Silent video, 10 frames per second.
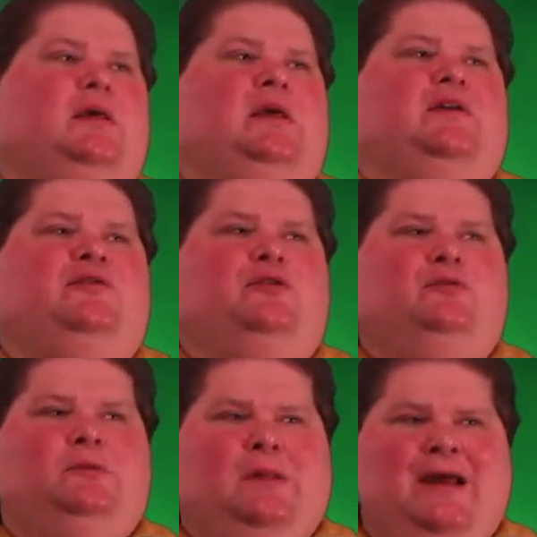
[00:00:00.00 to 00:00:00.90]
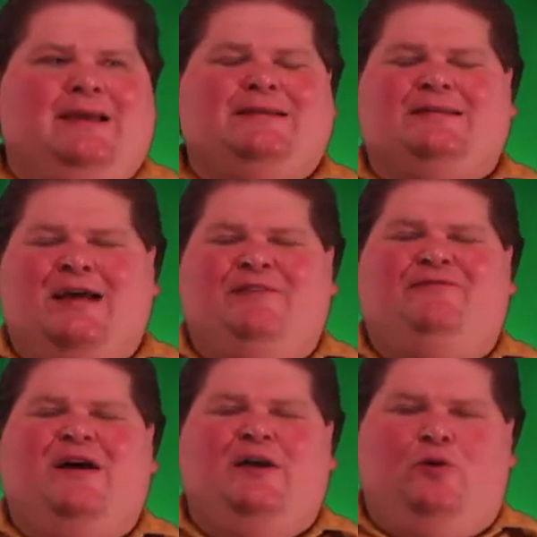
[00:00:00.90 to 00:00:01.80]
If you like
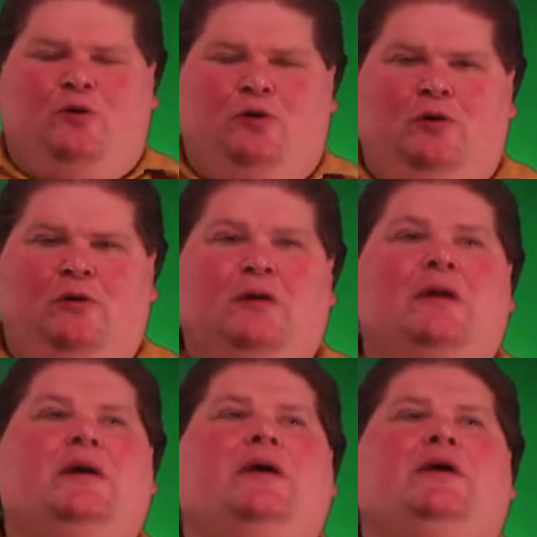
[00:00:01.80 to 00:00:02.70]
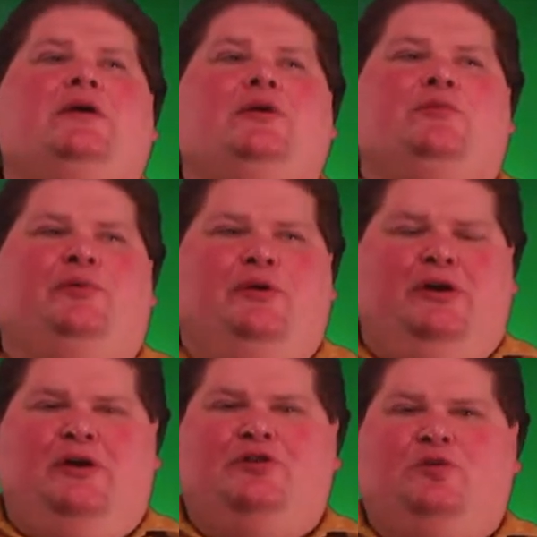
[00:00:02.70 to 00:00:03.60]
sci-fi horror, you put it
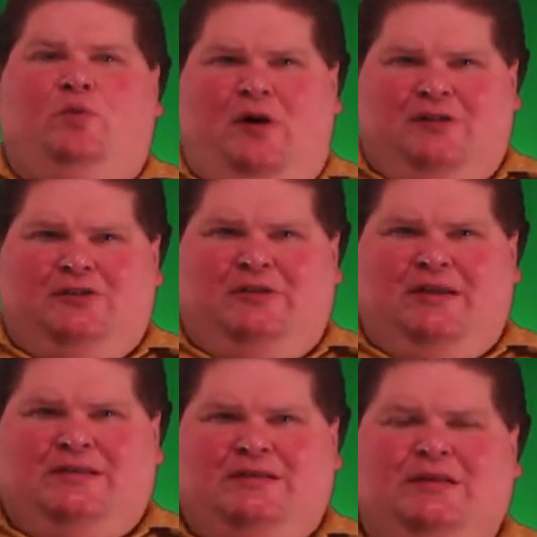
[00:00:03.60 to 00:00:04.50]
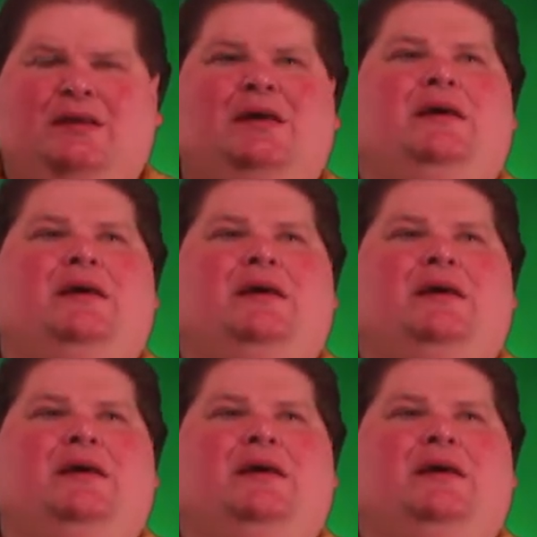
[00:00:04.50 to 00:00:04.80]
on your watch list.